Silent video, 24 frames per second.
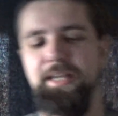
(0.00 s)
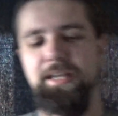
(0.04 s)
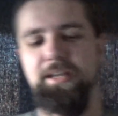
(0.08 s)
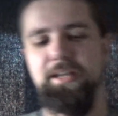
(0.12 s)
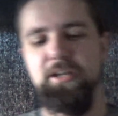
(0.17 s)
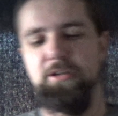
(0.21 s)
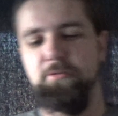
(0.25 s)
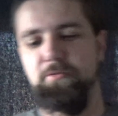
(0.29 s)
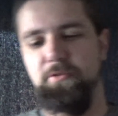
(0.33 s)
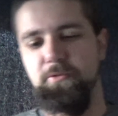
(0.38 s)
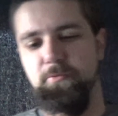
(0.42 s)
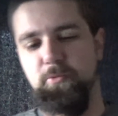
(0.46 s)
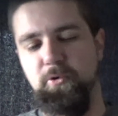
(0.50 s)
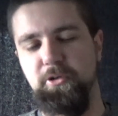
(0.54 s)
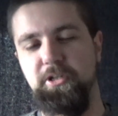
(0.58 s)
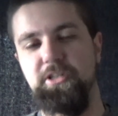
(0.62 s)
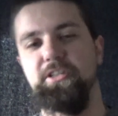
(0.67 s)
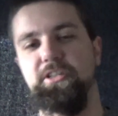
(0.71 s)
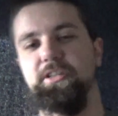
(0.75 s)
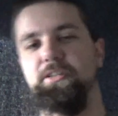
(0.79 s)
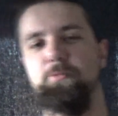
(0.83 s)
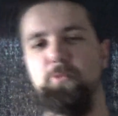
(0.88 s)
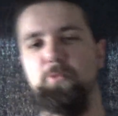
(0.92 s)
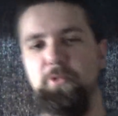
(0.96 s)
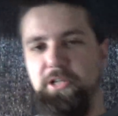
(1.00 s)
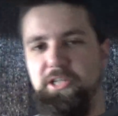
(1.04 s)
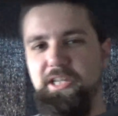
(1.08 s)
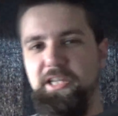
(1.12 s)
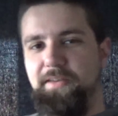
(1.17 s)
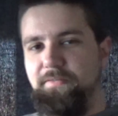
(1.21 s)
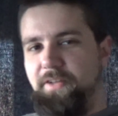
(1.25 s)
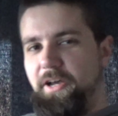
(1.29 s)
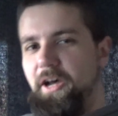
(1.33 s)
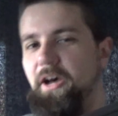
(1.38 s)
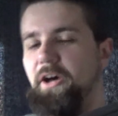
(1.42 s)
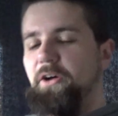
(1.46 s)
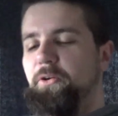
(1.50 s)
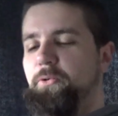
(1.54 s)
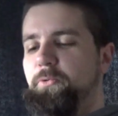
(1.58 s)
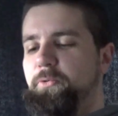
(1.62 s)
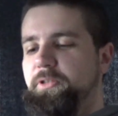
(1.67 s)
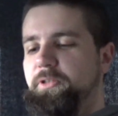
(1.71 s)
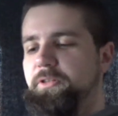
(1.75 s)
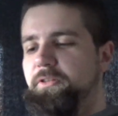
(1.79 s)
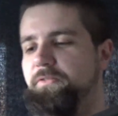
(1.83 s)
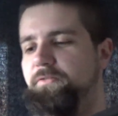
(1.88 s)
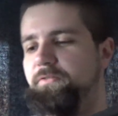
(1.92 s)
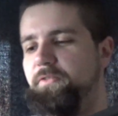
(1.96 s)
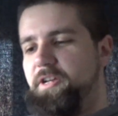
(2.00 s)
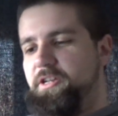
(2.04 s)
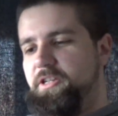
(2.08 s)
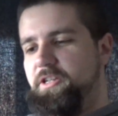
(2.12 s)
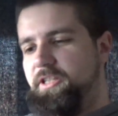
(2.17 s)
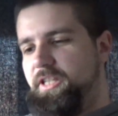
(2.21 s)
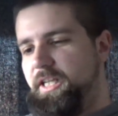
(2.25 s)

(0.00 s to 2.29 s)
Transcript: who wanted to have a hold, and the first